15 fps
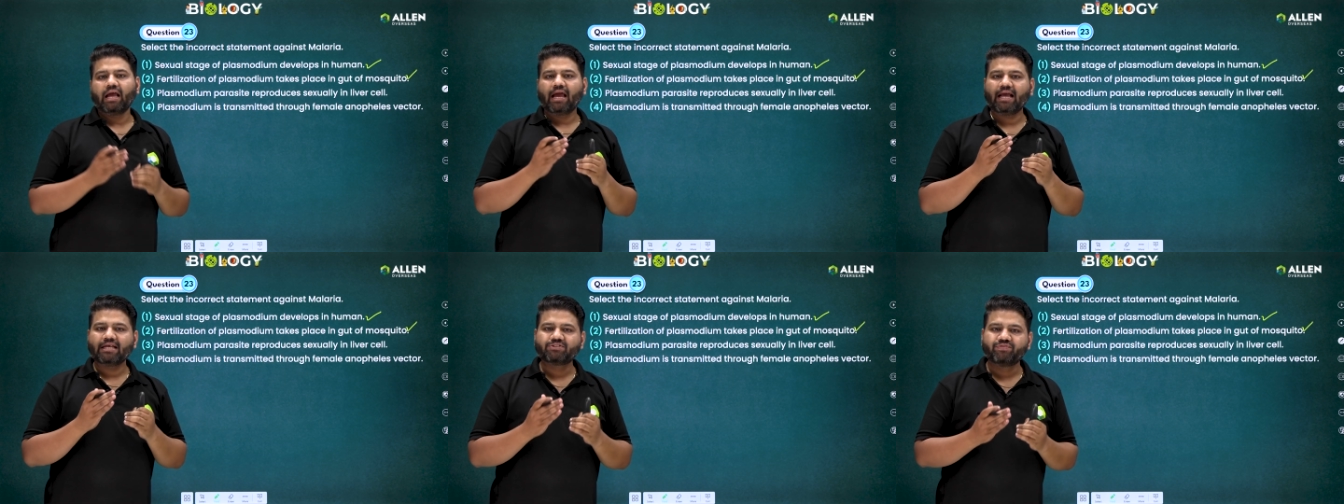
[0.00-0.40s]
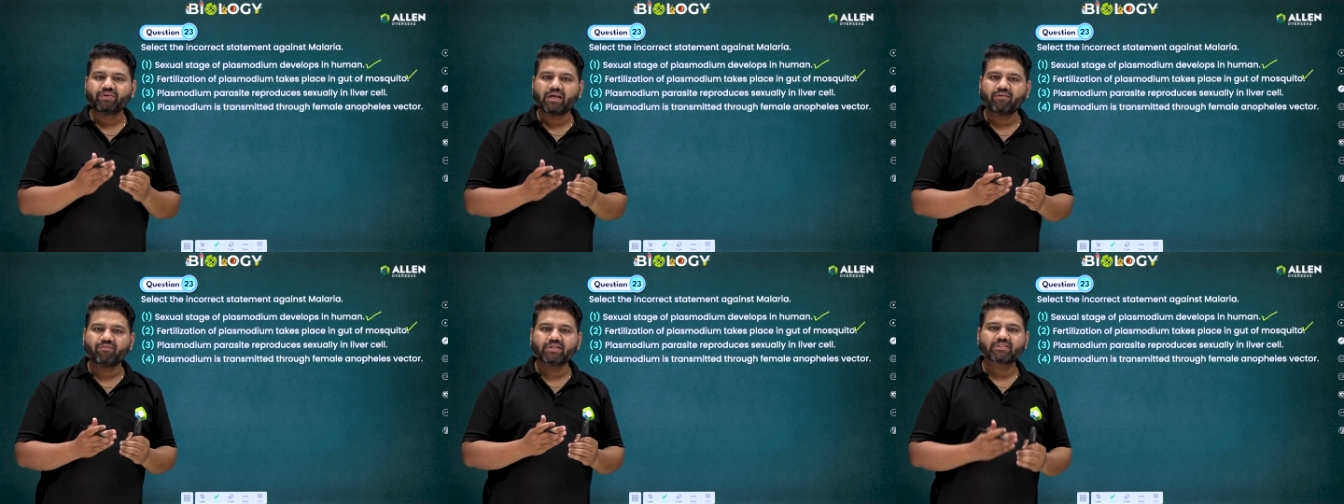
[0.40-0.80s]
As we
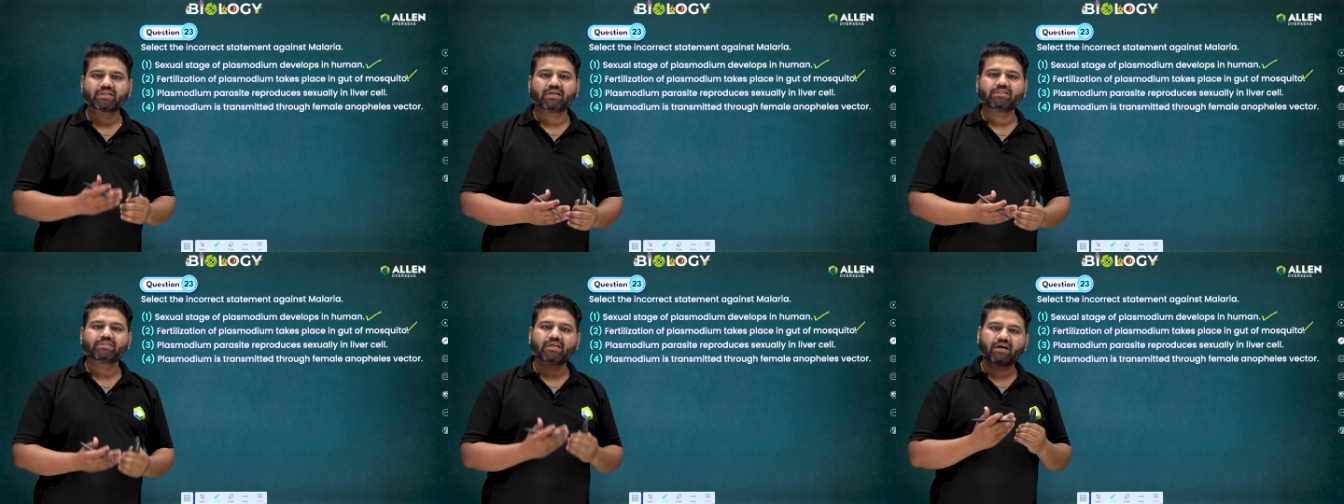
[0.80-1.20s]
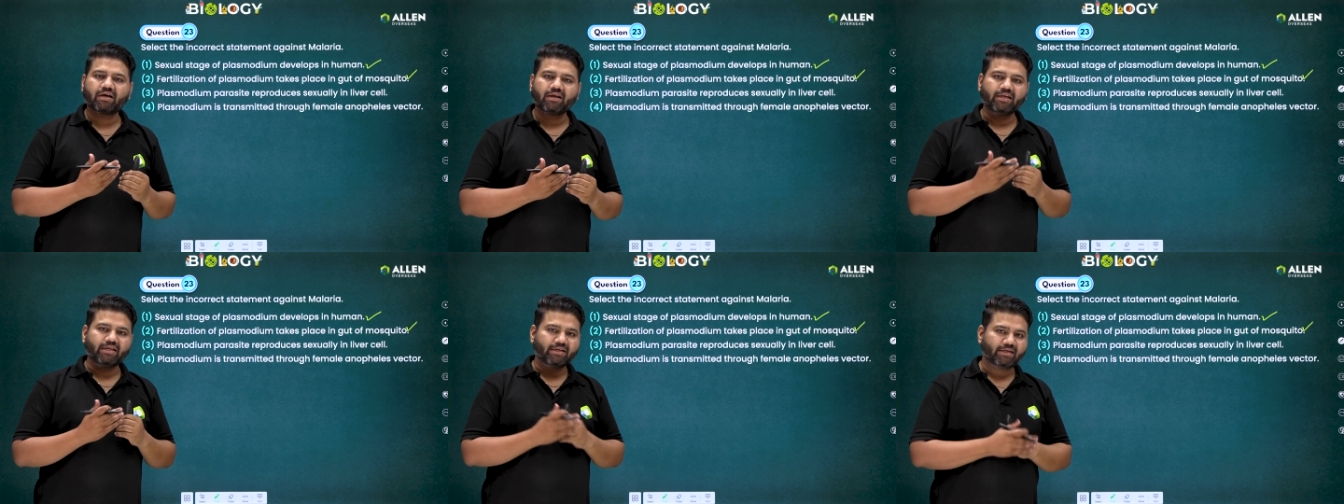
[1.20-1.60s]
have discussed
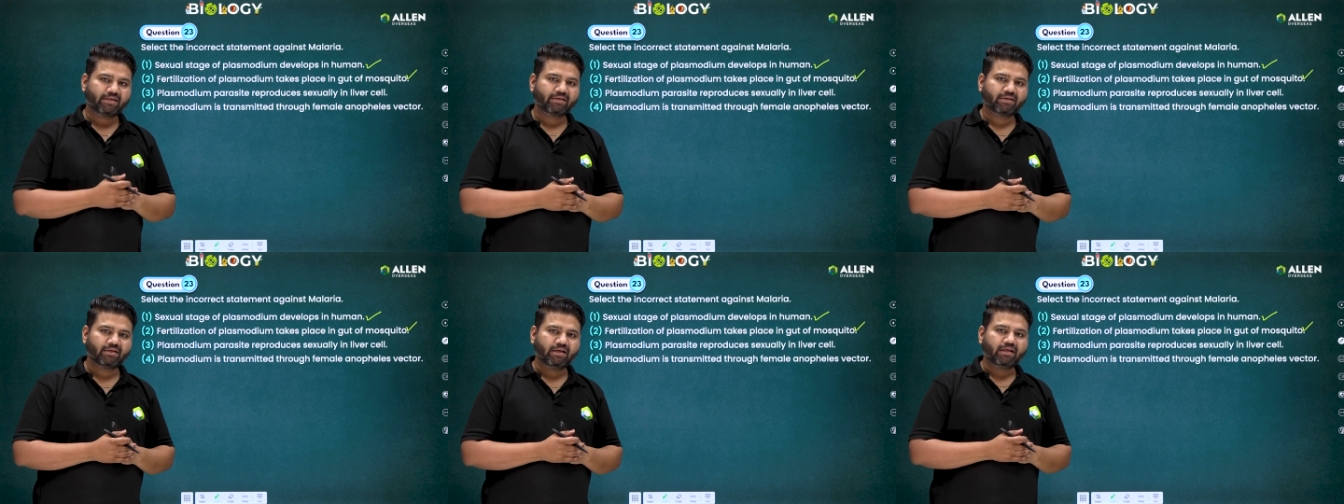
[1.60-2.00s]
earlier,